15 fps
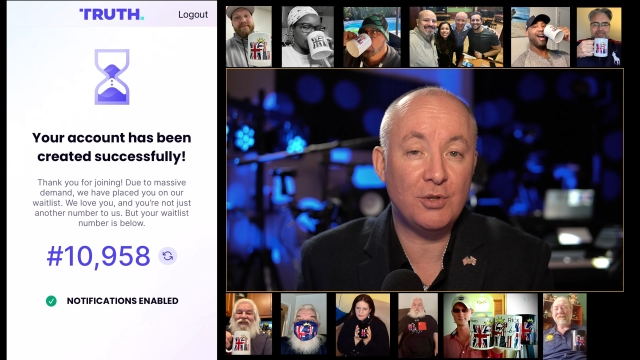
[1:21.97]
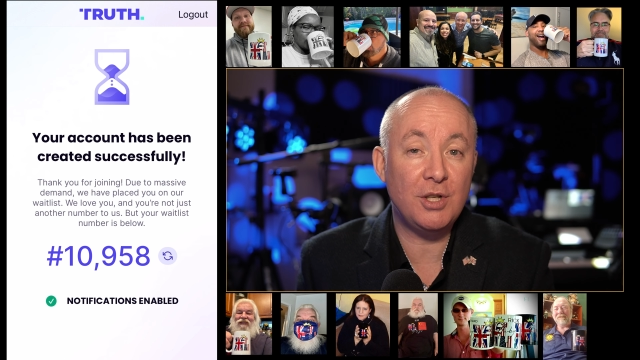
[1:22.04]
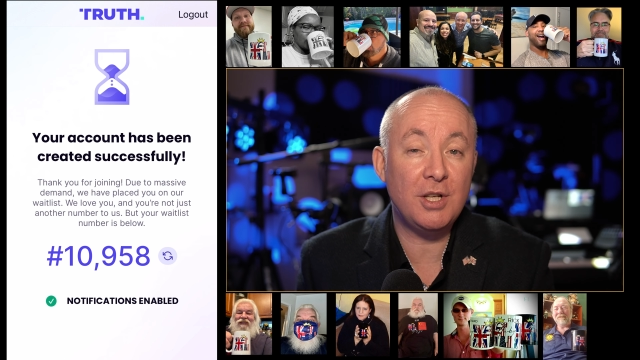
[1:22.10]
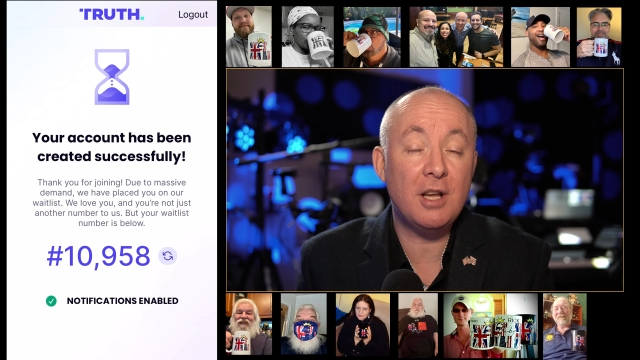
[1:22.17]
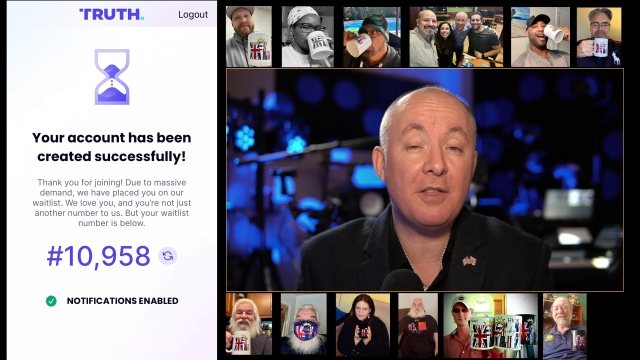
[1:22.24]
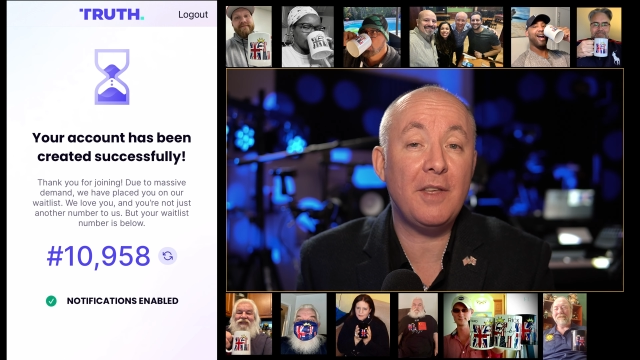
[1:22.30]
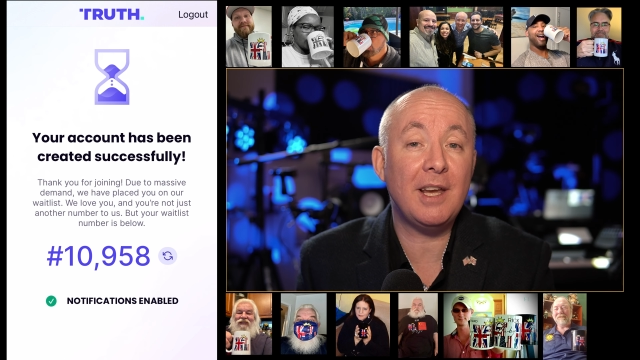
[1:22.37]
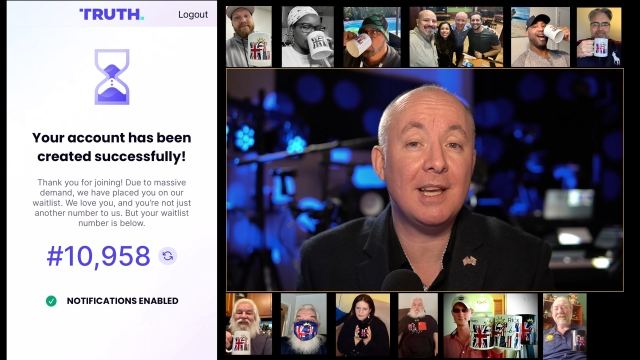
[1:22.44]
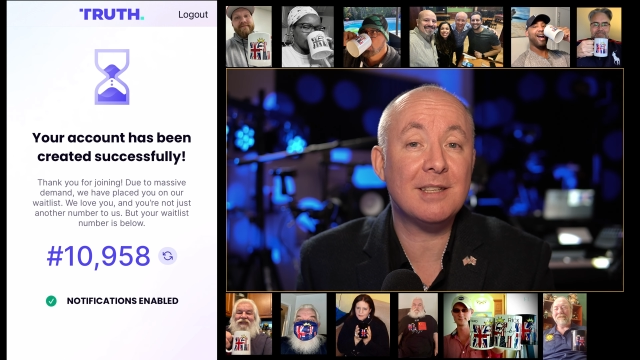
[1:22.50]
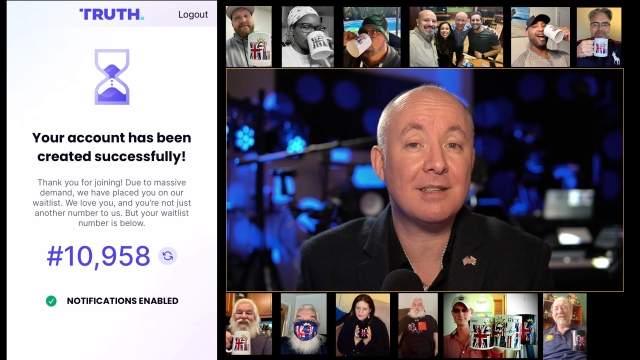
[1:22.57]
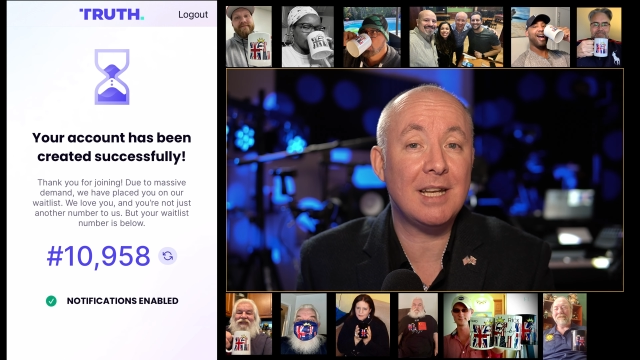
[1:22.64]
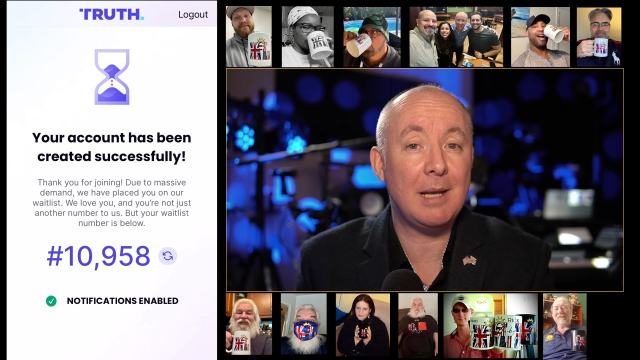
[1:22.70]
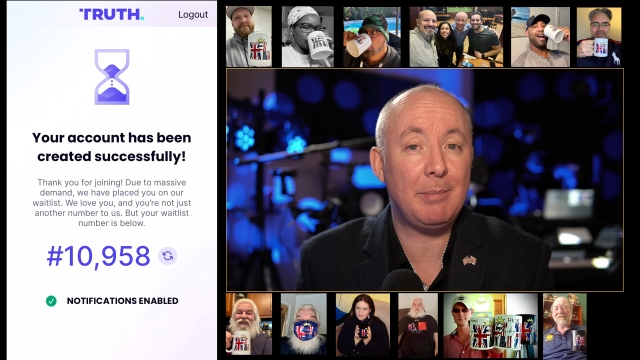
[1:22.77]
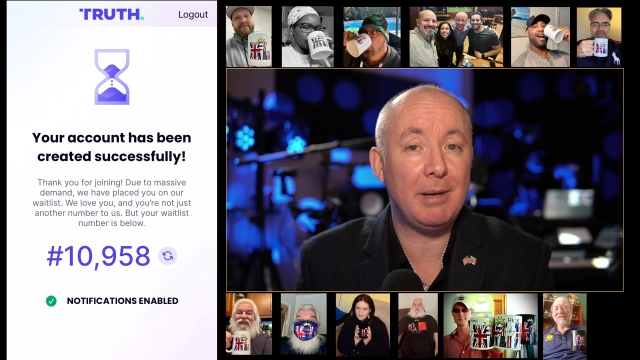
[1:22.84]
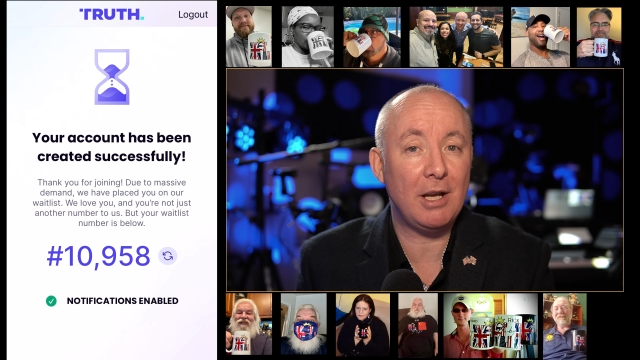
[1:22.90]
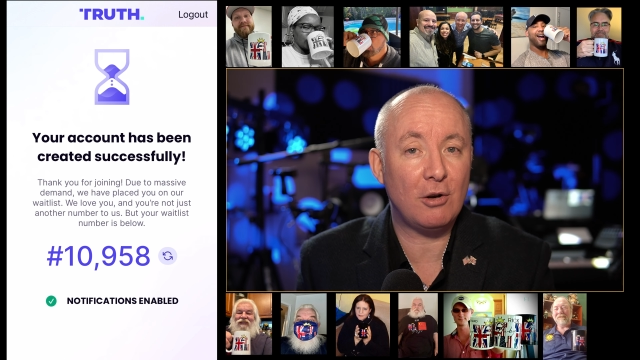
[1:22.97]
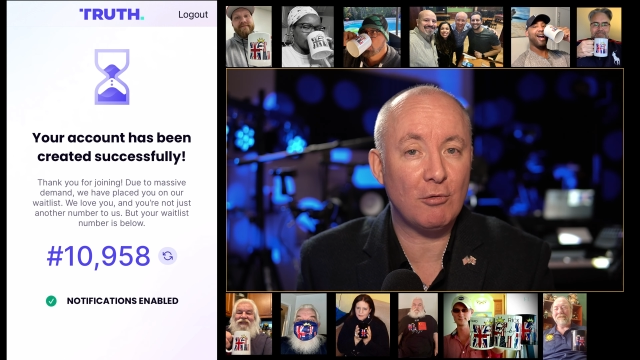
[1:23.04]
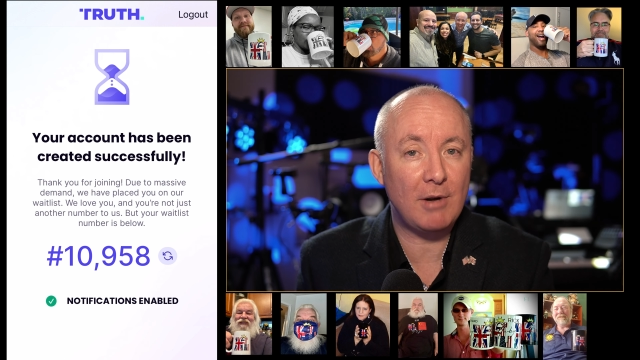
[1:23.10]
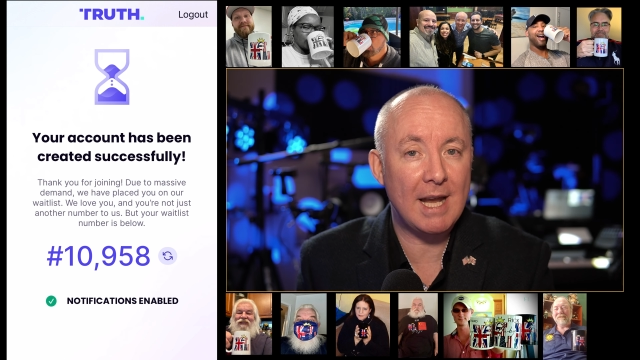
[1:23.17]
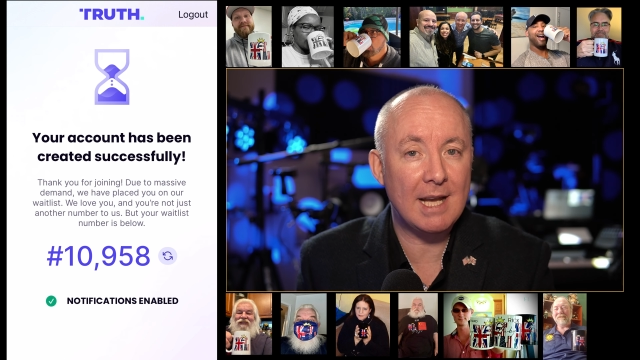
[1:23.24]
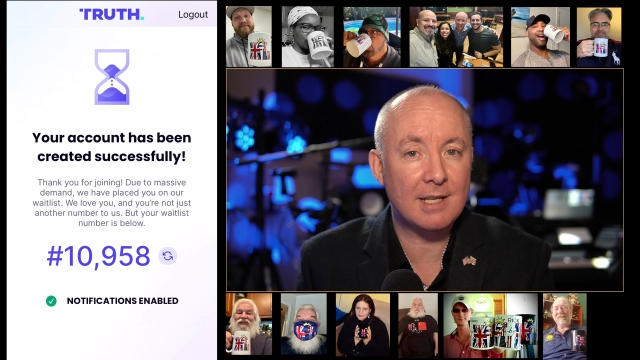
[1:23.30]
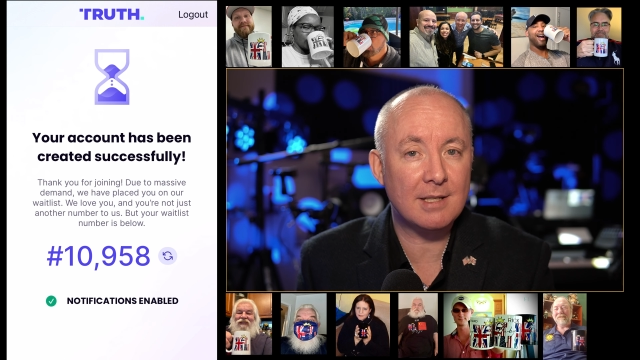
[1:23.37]
Do you think it's going to be a
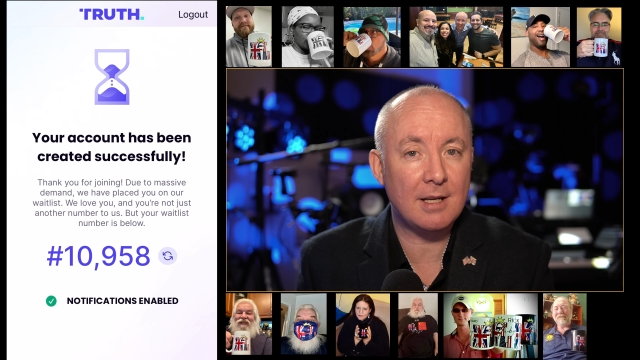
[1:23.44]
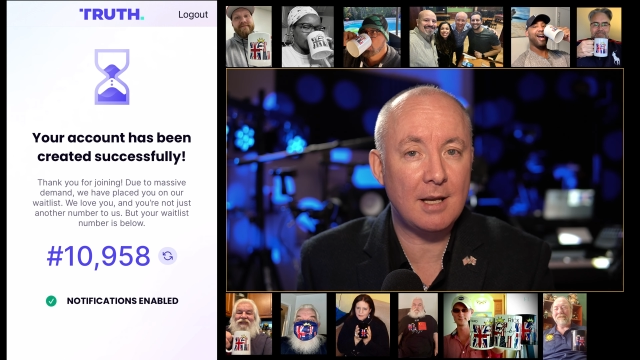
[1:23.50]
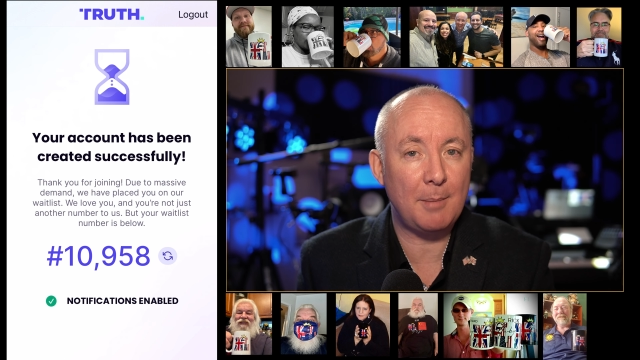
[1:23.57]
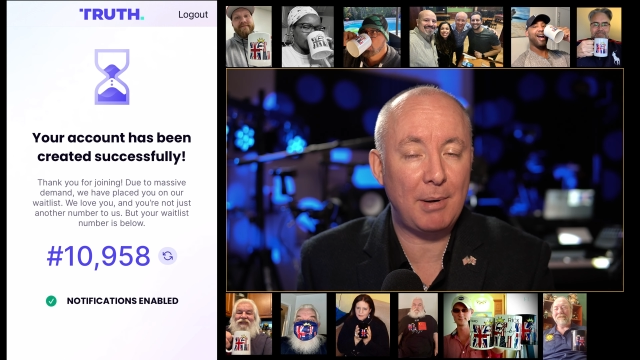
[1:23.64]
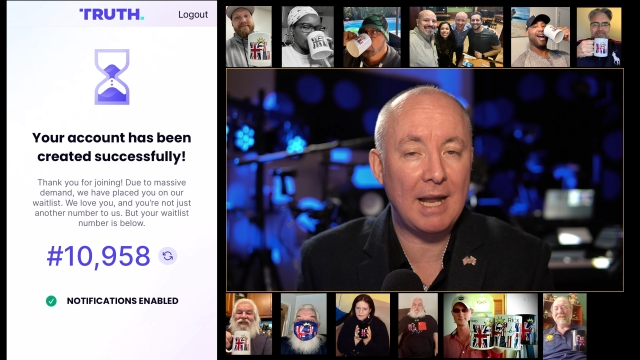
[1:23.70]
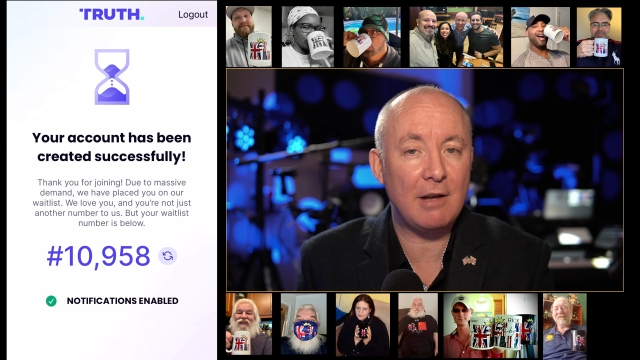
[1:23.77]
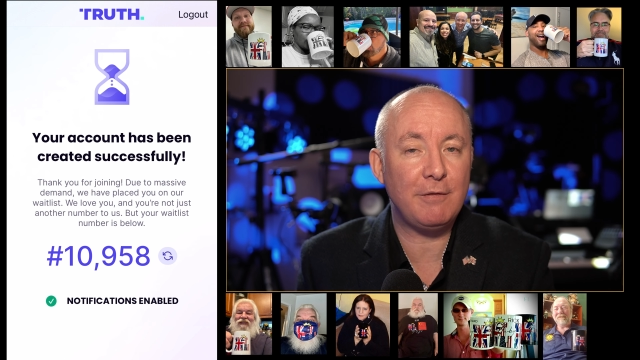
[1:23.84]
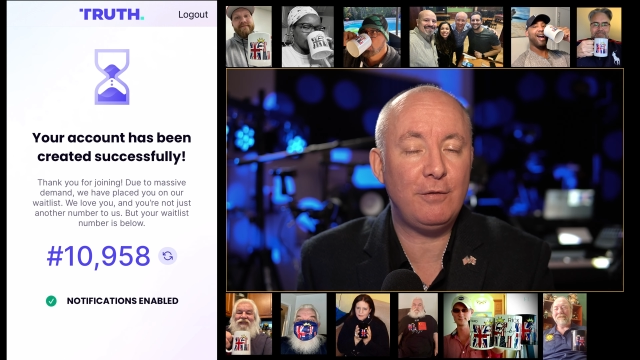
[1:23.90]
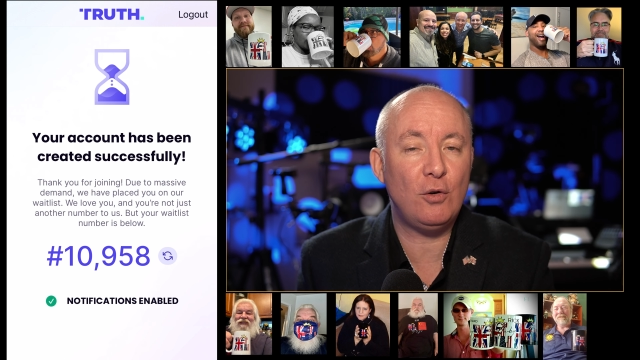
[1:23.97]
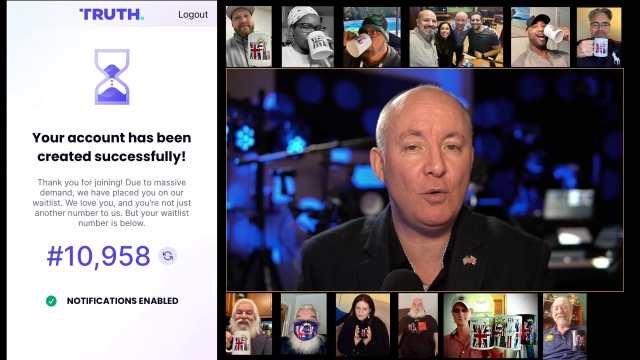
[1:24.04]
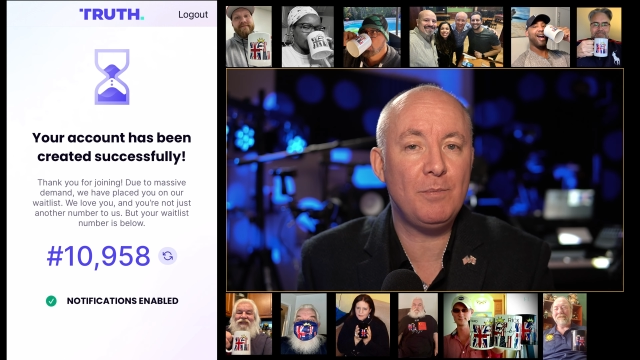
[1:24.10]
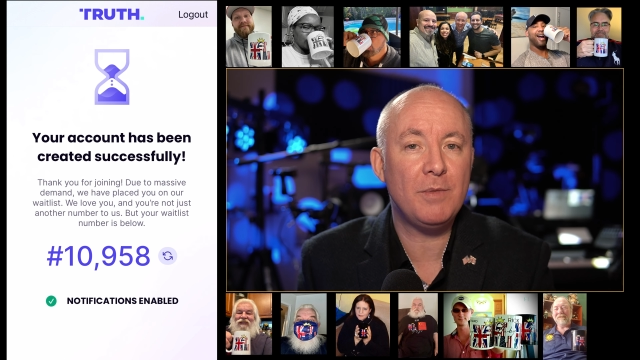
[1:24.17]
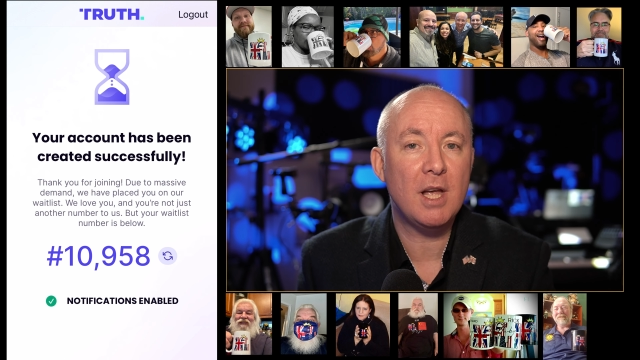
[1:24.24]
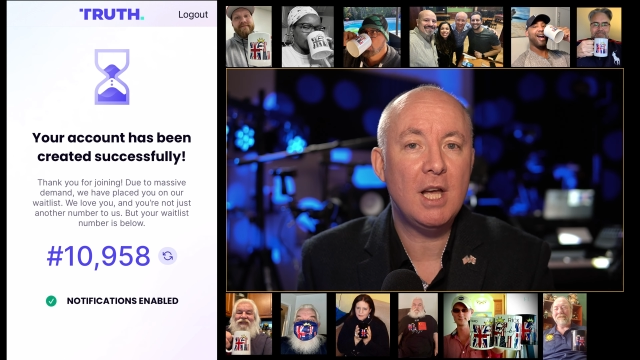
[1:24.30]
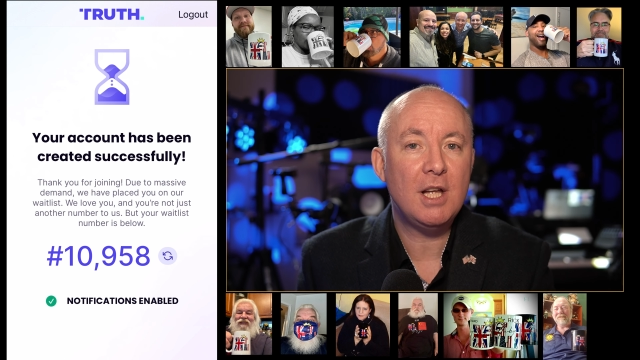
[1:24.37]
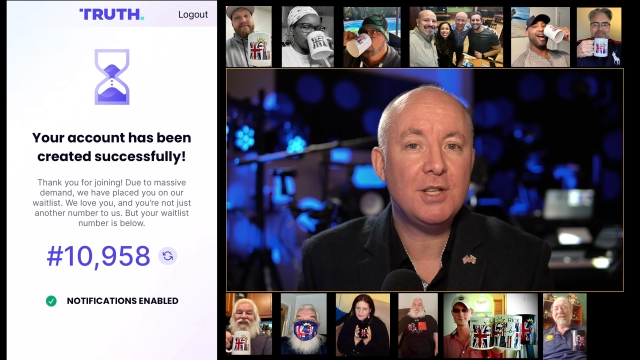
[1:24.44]
great platform?